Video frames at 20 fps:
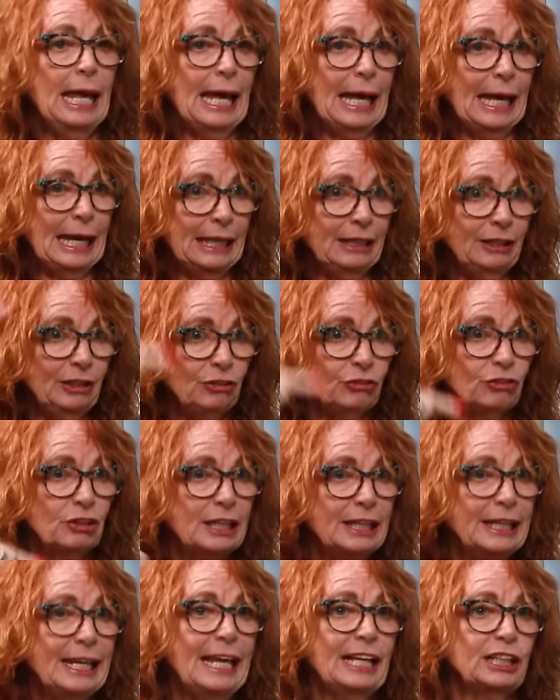and its
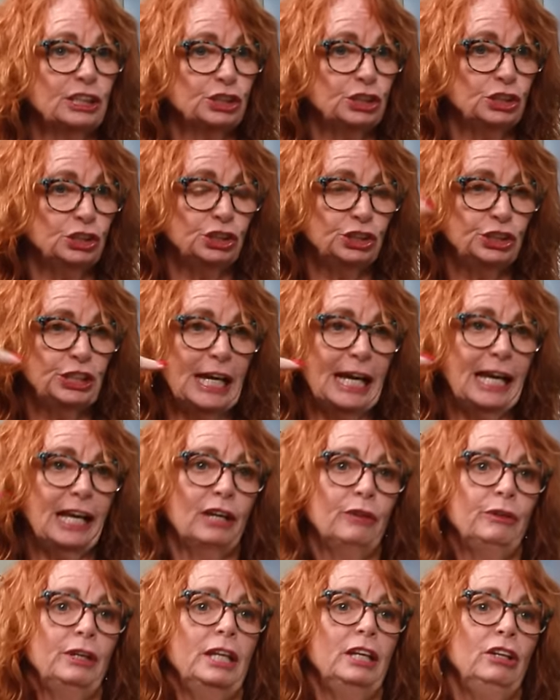connections
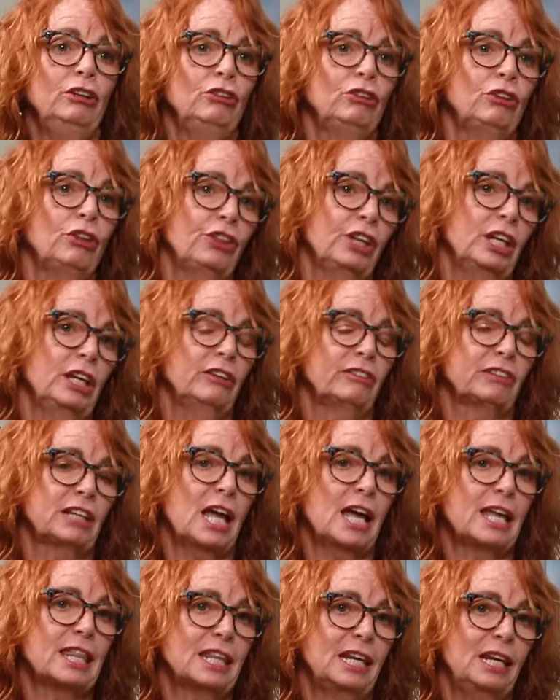down into things
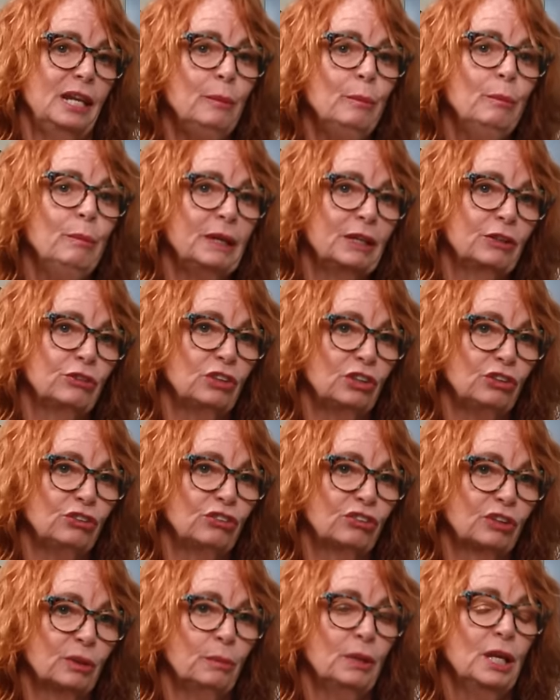like the limbic
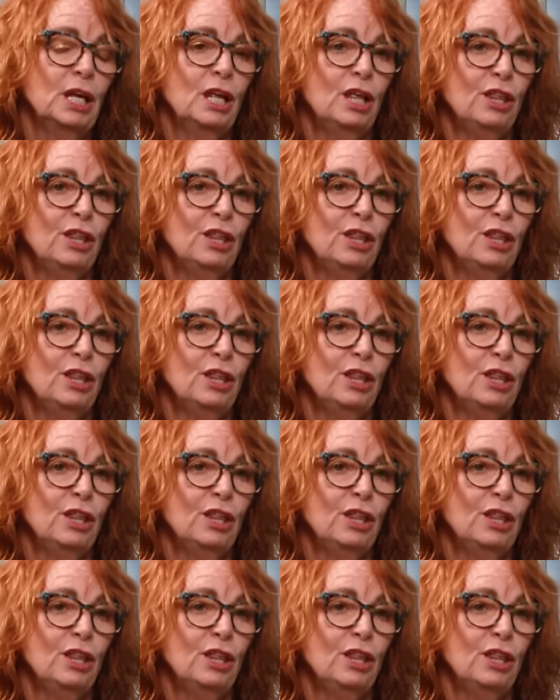system,